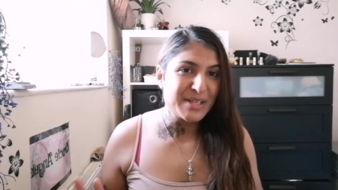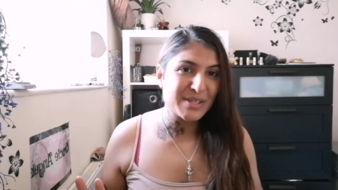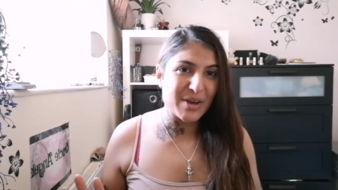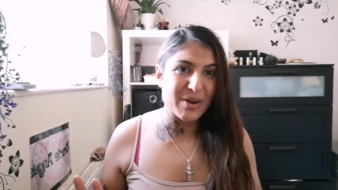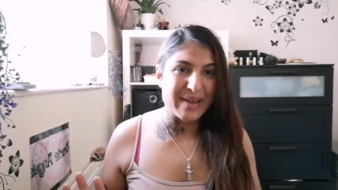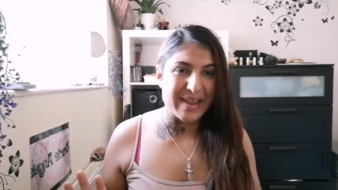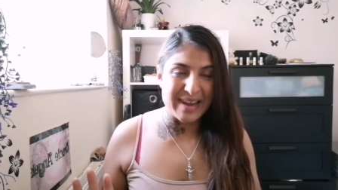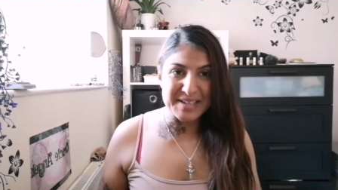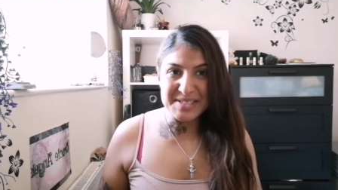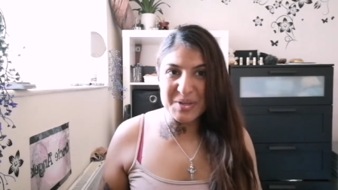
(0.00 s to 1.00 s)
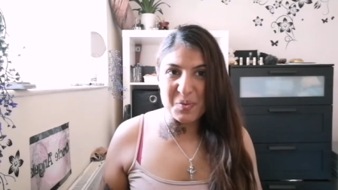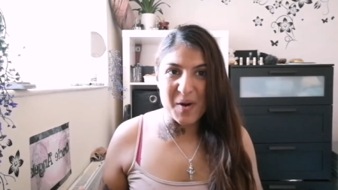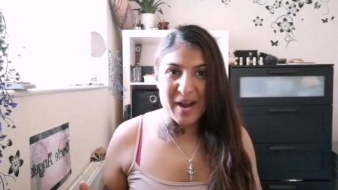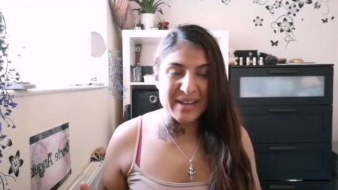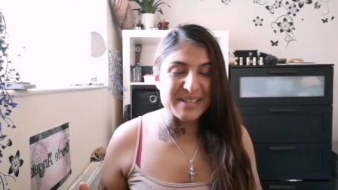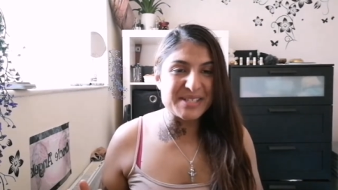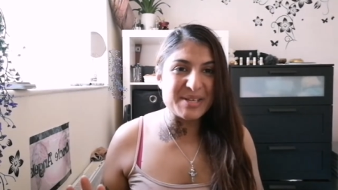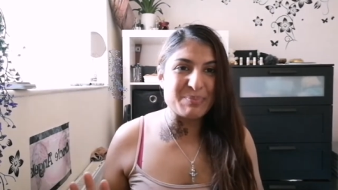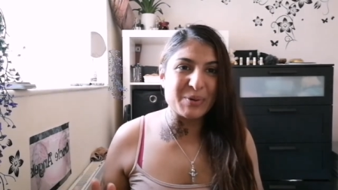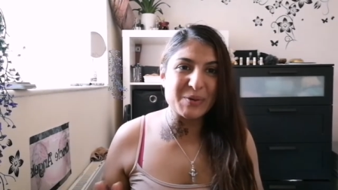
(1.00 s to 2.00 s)
So let's see what energy
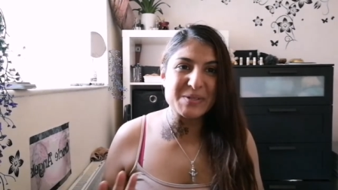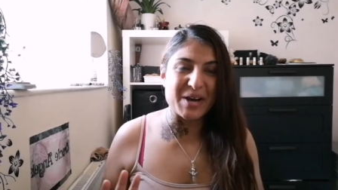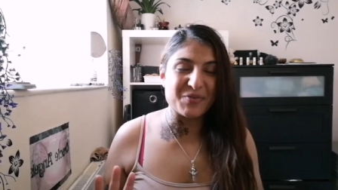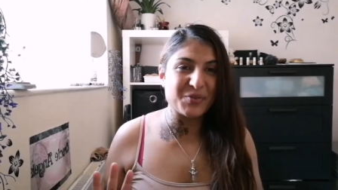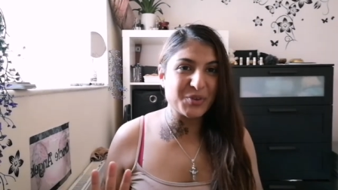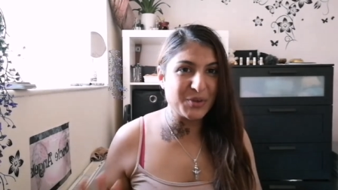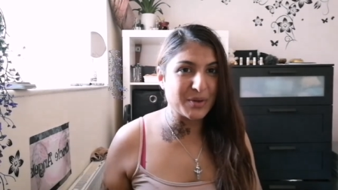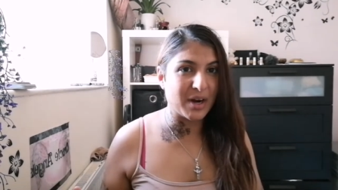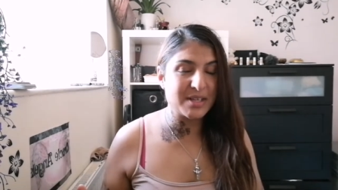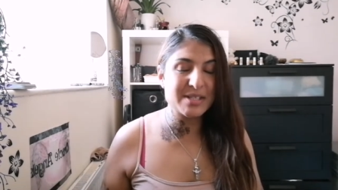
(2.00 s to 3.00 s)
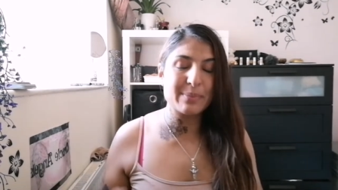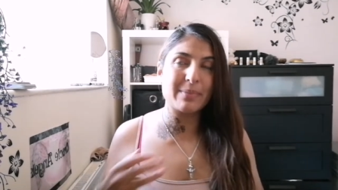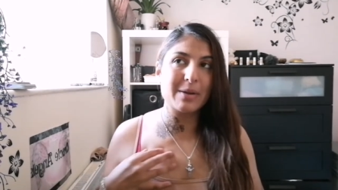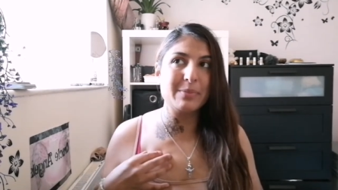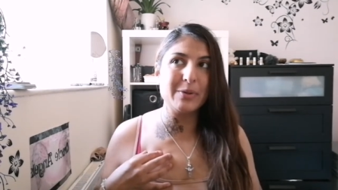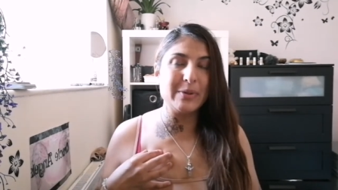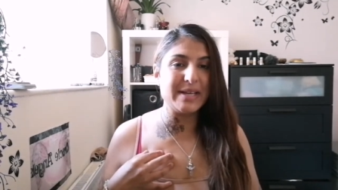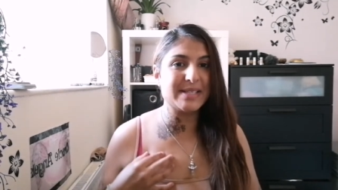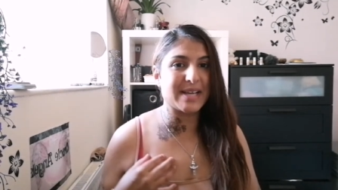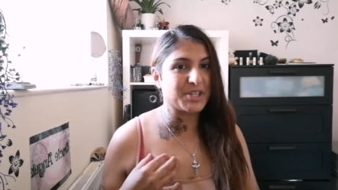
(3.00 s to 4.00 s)
pulls out for you guys. My moon
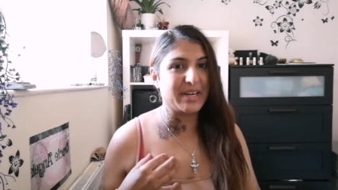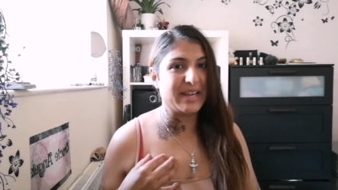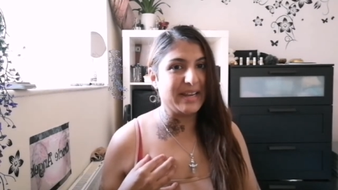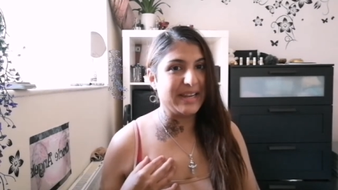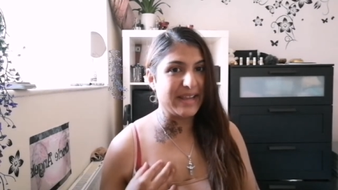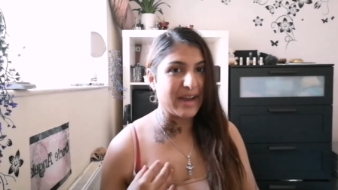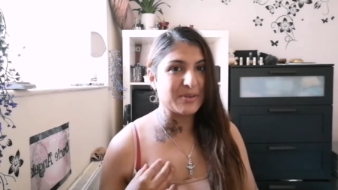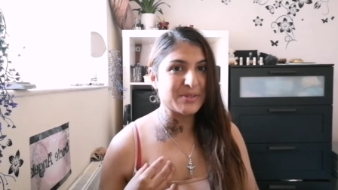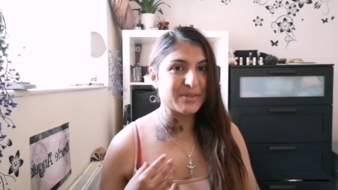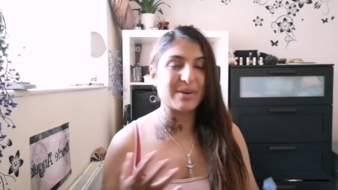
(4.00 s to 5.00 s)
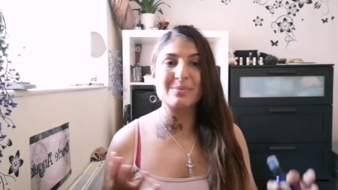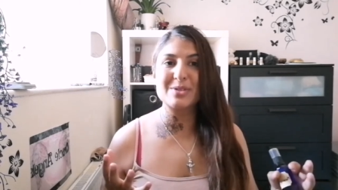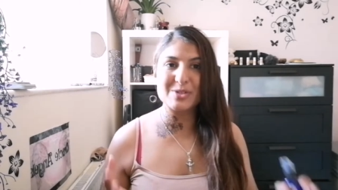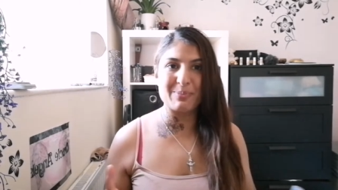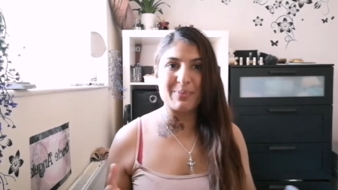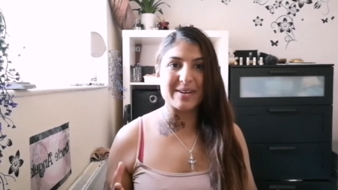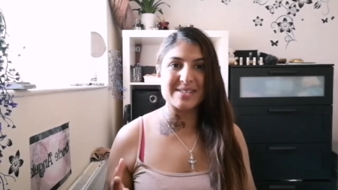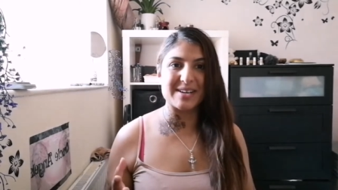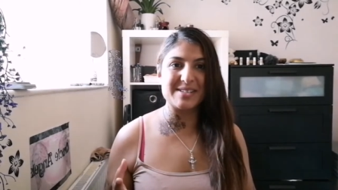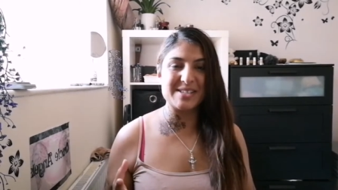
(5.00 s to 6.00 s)
is actually Leo, so I'm super
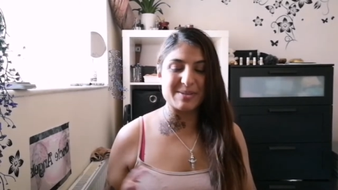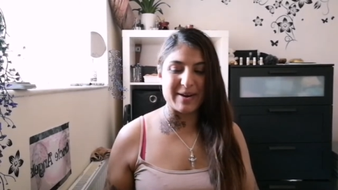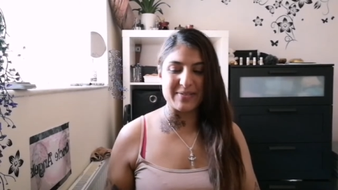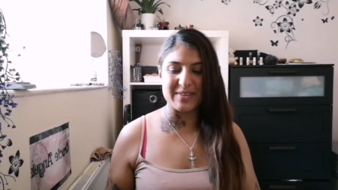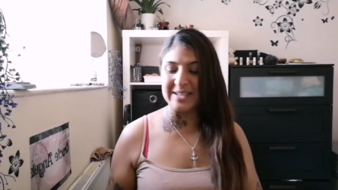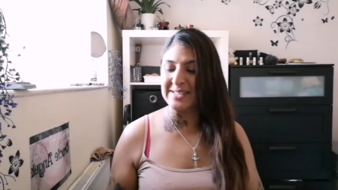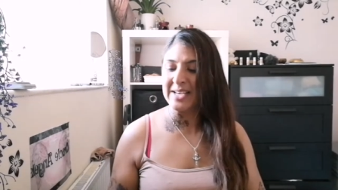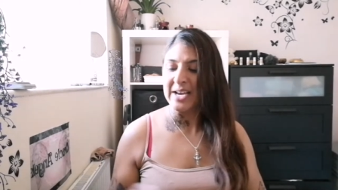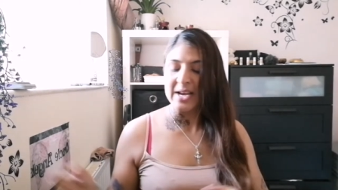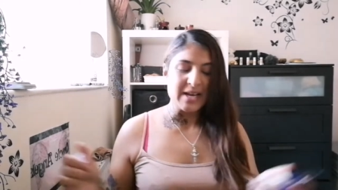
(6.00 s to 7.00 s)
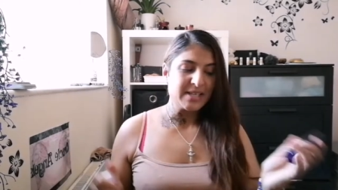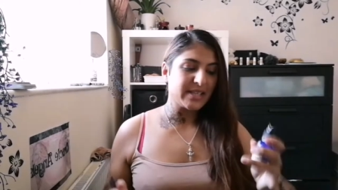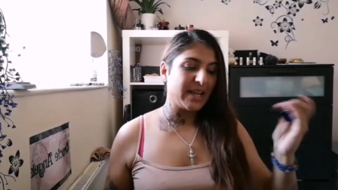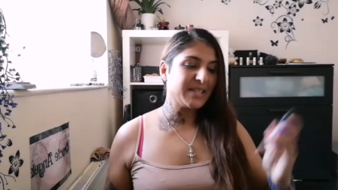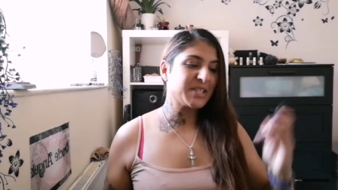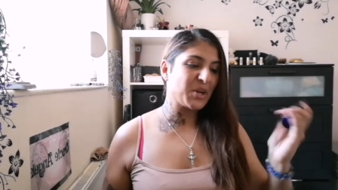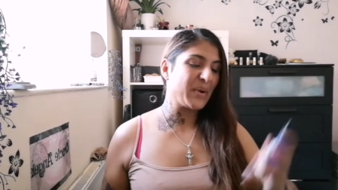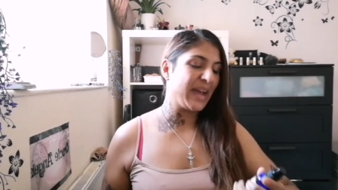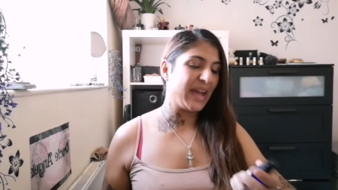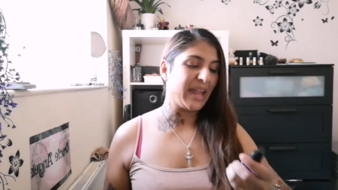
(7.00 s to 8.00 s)
excited about this. So let's go
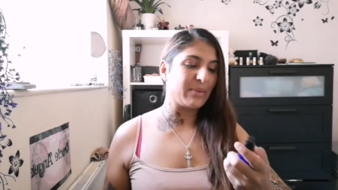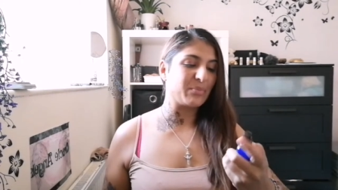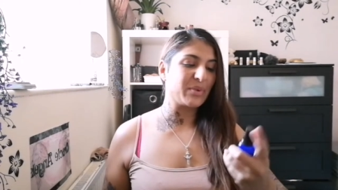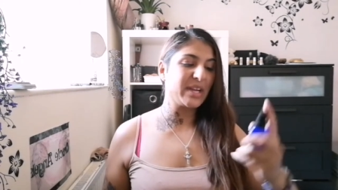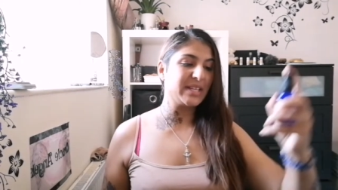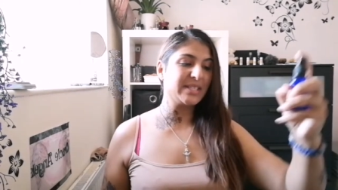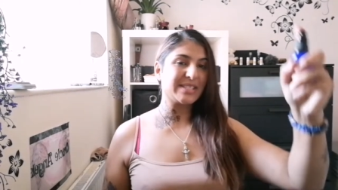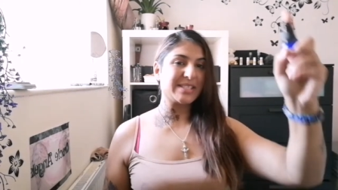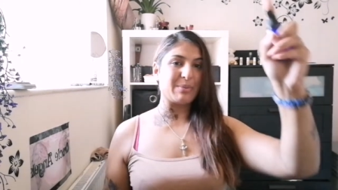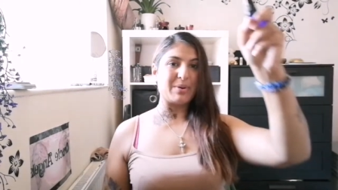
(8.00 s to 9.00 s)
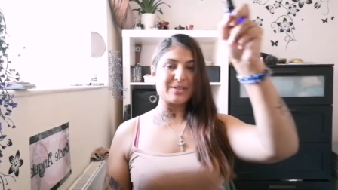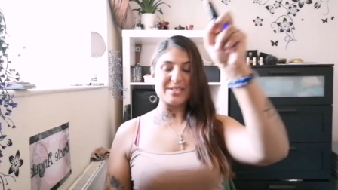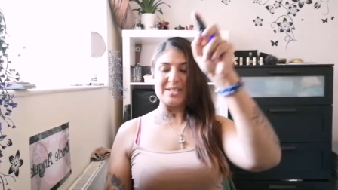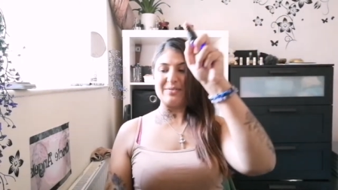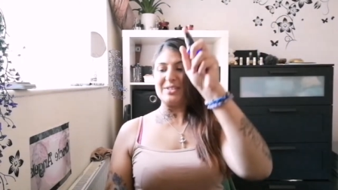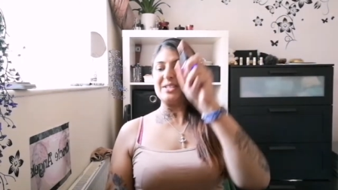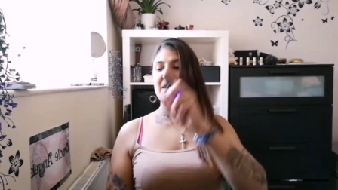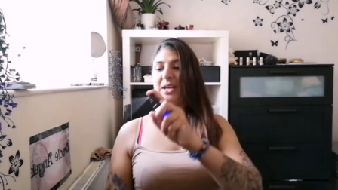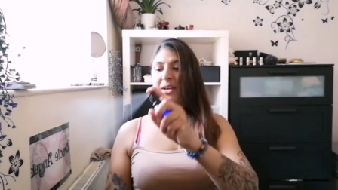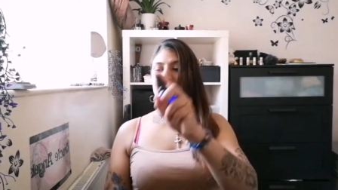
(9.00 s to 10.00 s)
ahead and bring in some
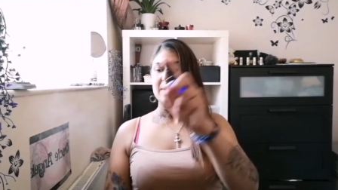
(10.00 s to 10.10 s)
positivity.